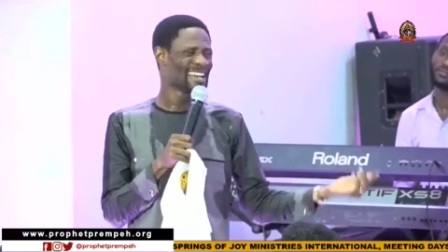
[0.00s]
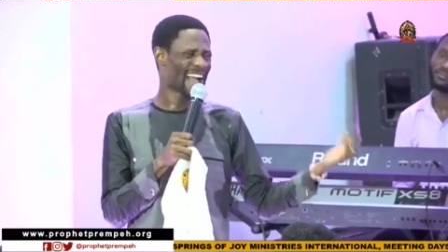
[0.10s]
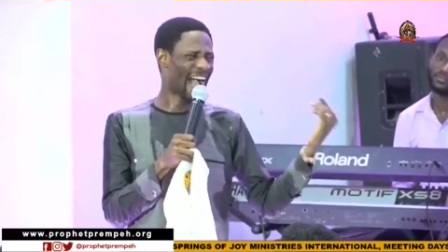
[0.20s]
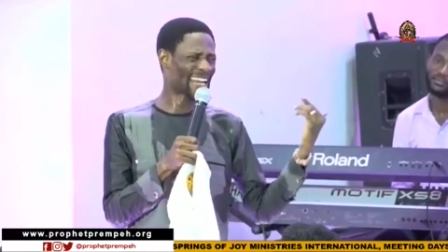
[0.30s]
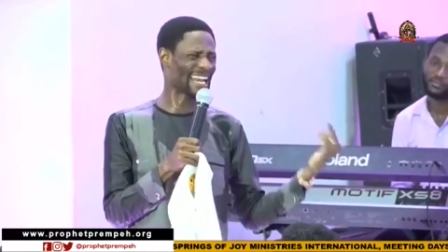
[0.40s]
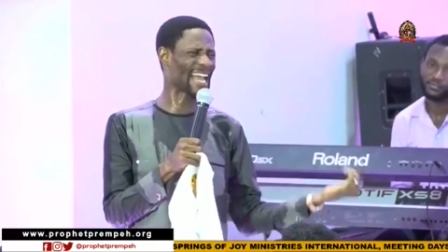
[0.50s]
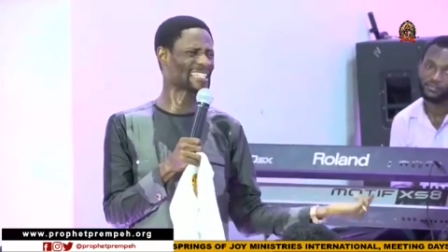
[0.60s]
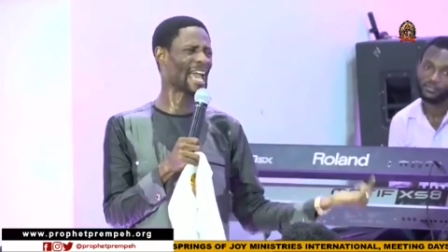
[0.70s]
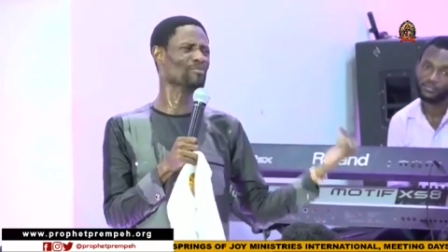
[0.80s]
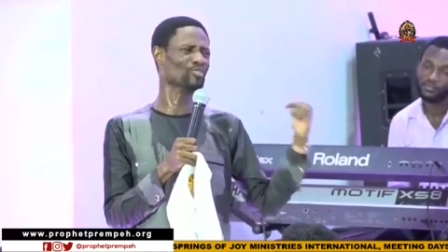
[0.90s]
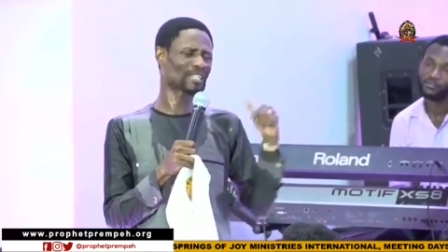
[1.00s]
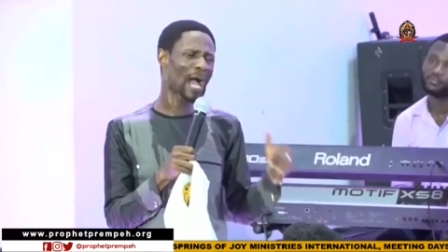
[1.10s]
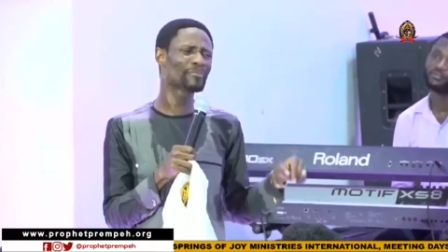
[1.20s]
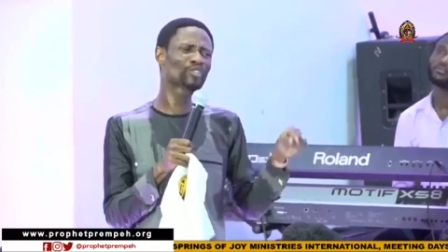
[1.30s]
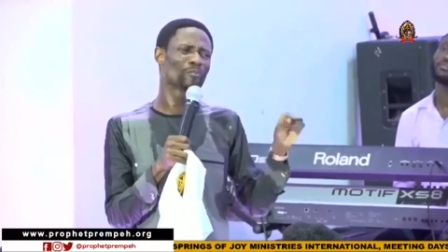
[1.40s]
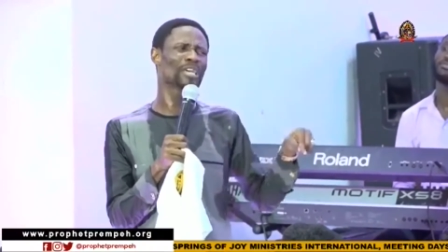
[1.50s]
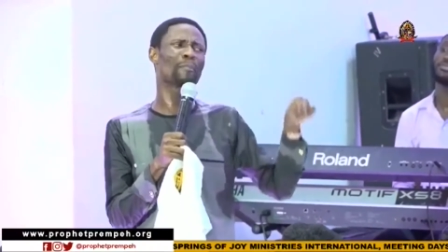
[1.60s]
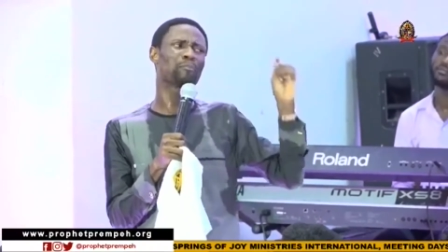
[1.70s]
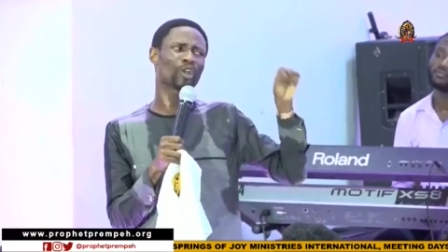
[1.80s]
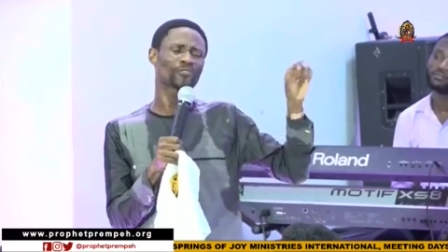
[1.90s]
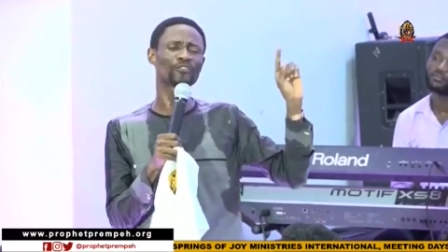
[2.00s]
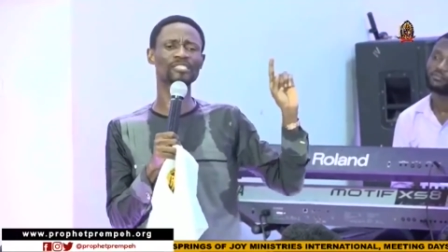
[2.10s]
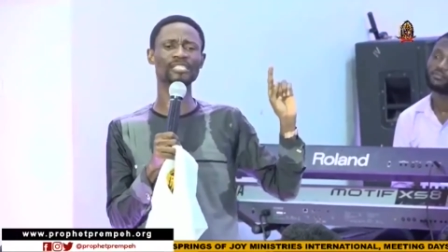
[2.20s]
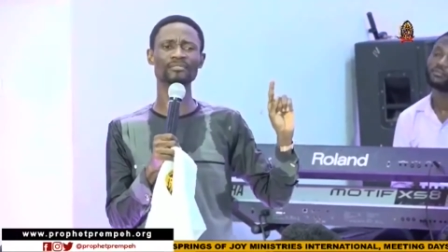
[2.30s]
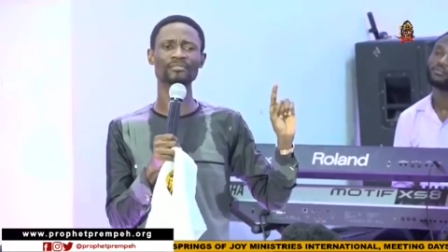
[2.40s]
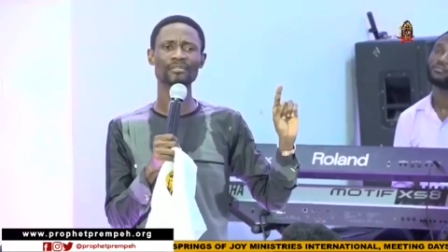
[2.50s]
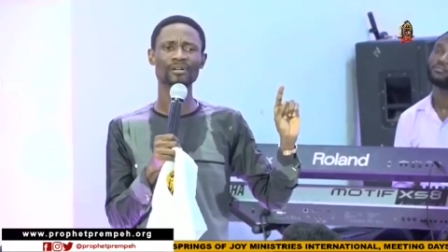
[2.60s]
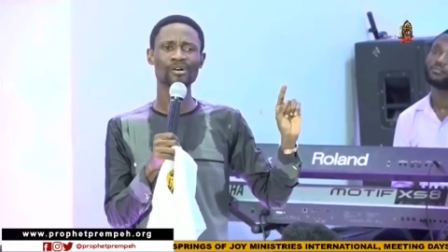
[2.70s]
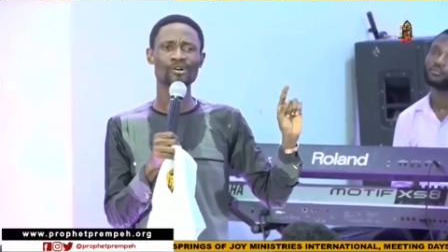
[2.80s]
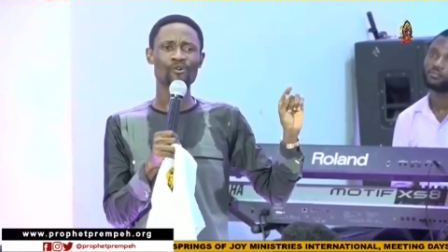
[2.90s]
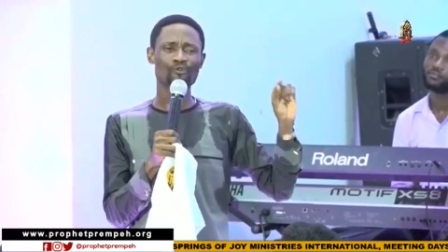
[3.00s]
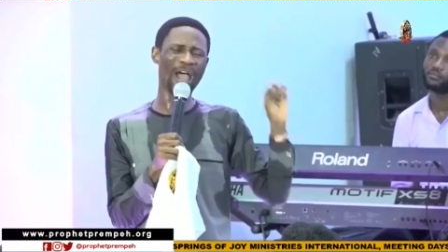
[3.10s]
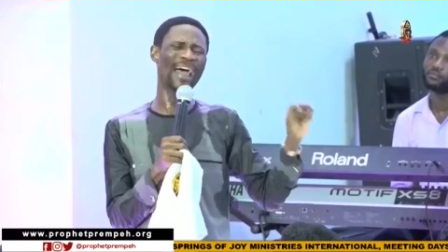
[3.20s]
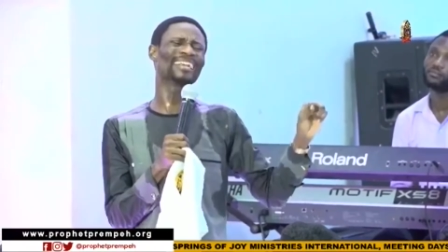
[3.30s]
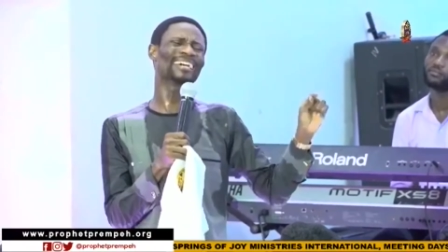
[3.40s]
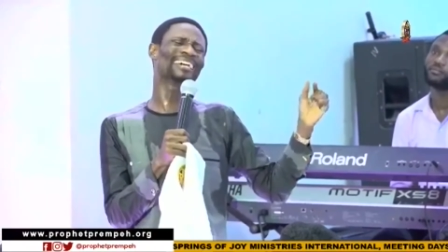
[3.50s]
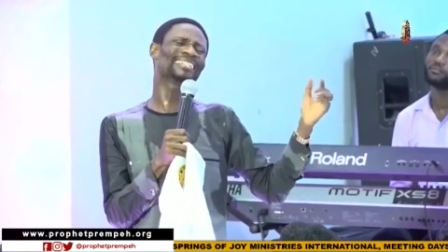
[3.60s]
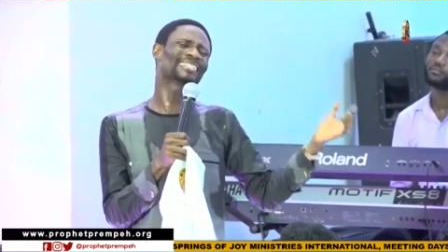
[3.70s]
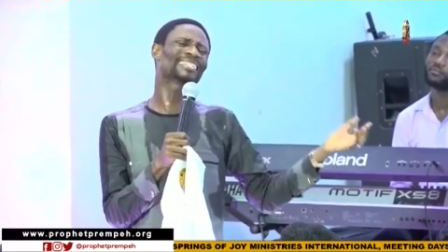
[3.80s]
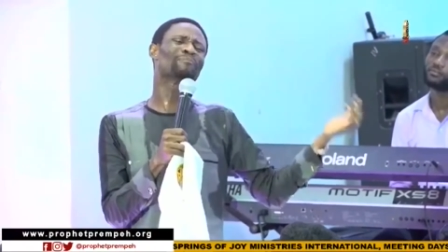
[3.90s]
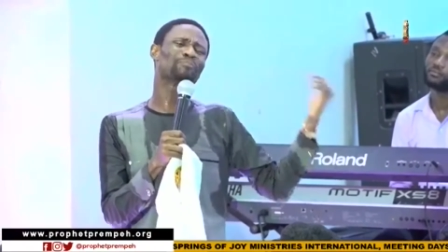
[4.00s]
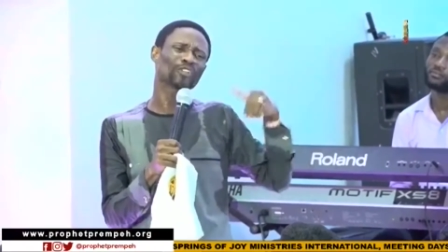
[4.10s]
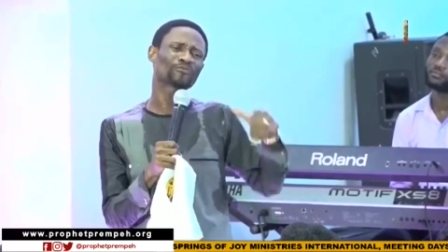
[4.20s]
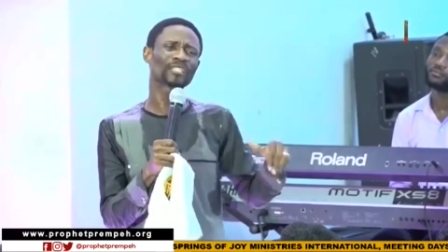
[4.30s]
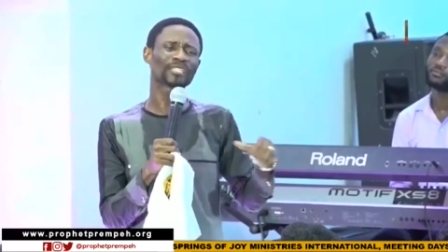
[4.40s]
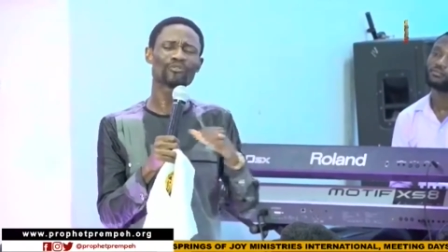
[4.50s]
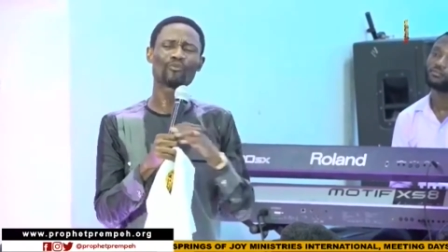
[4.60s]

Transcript: Another time will come, it will be a plot for sale. When is it a plot for sale?